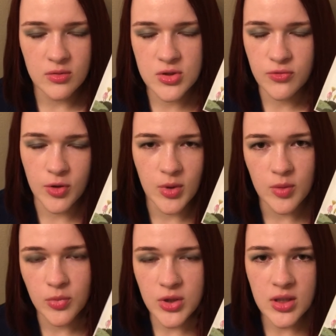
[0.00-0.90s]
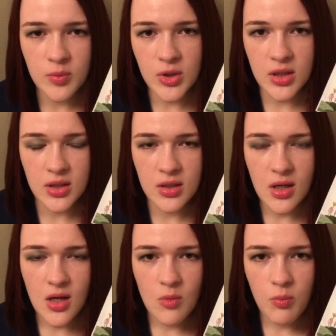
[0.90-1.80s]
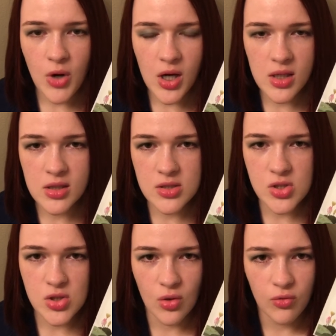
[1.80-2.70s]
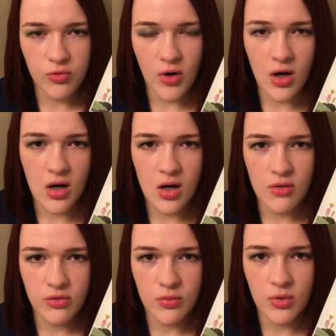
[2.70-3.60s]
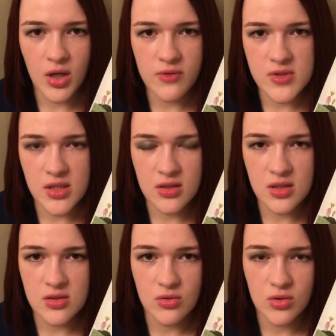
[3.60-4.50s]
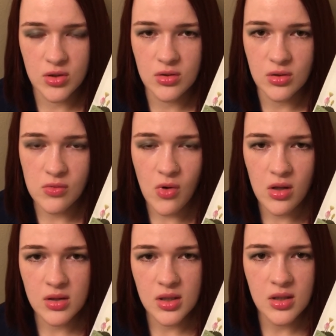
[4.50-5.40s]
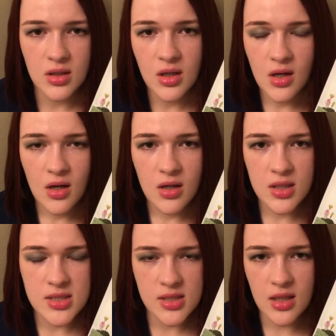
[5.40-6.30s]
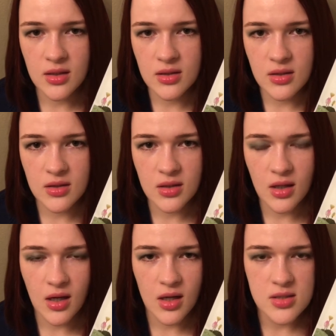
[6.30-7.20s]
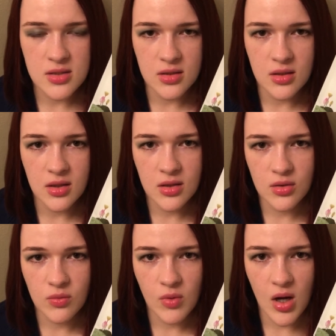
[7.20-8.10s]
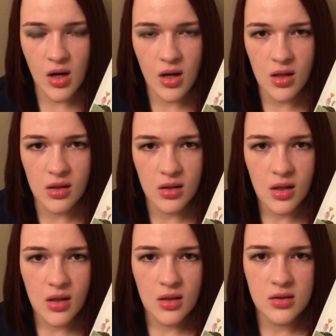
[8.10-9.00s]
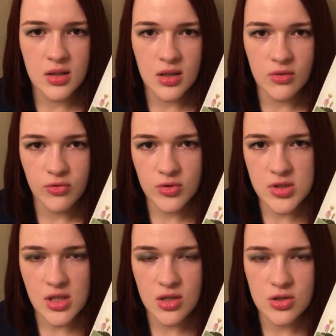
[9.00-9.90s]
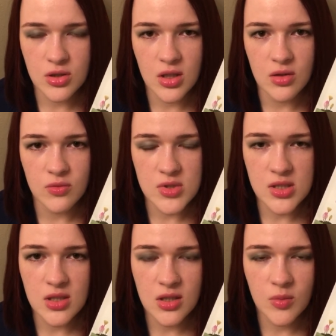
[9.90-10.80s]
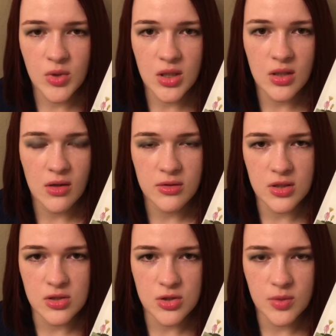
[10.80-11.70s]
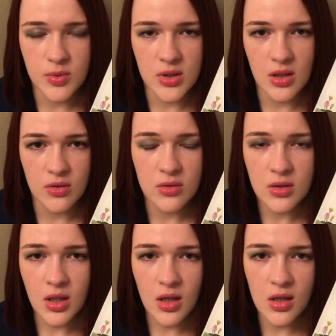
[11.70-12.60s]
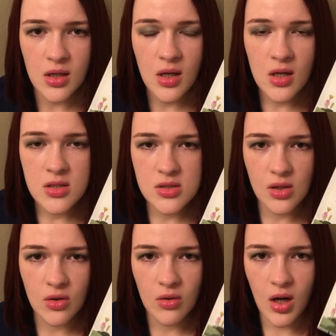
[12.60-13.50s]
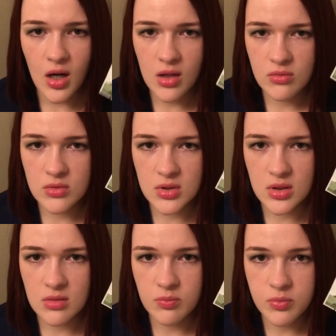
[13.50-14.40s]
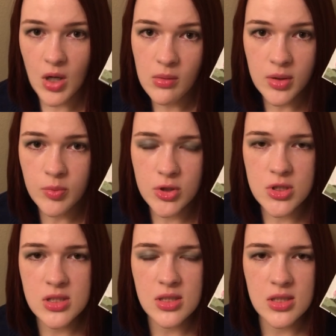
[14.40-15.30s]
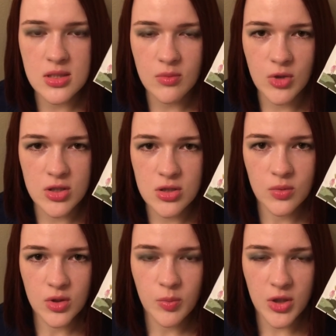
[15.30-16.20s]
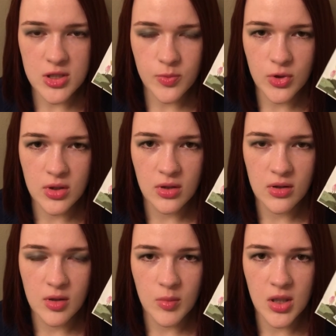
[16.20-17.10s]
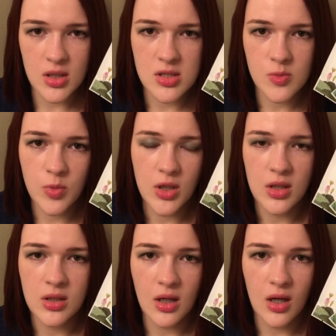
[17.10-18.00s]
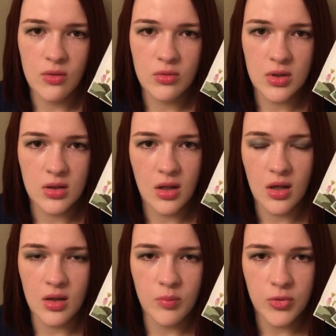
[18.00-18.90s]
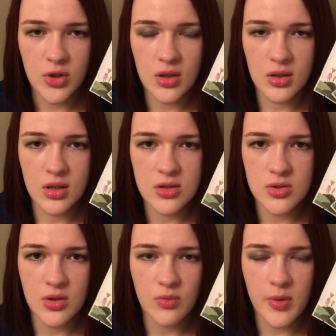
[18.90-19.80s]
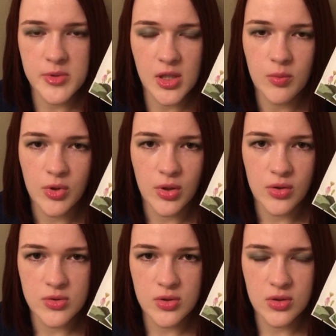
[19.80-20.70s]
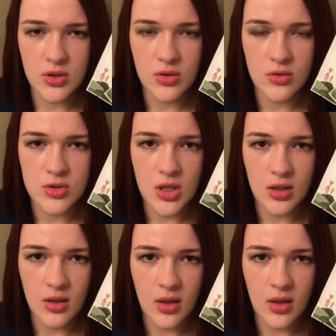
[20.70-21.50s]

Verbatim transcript: to form a complete opinion, but so far from what I've seen, these are really good quality. Aesthetically, they're nice, they adhere well, they're fully saturated with serum, yet nothing is dripping down your neck. So I would probably purchase these. I'm not sure what the price point on them is, but I will uh, put a link to their website below so you can go check it